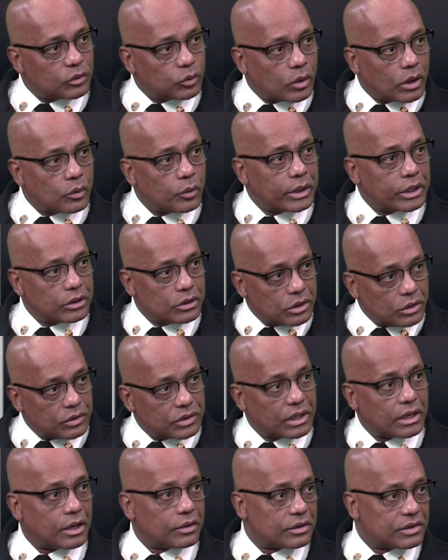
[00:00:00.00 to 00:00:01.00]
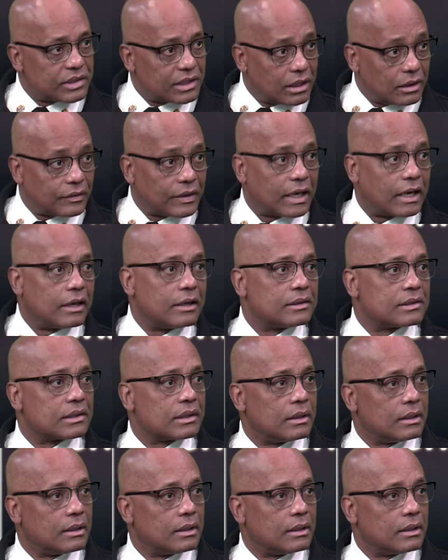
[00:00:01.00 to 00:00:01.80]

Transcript: where we could use another set of hands.